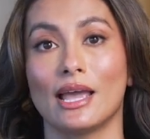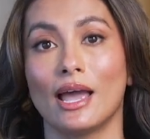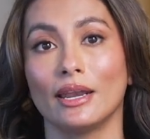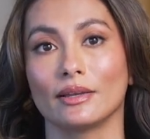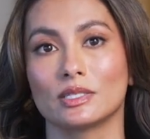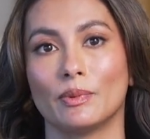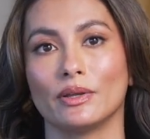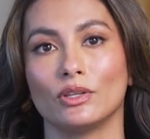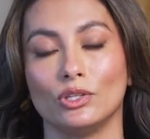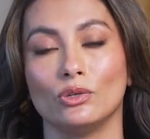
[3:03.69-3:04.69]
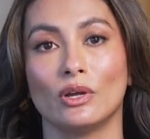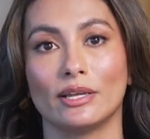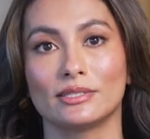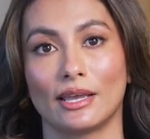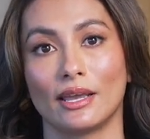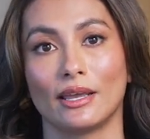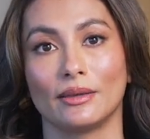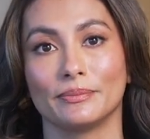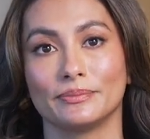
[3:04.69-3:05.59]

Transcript: annexed by the USA.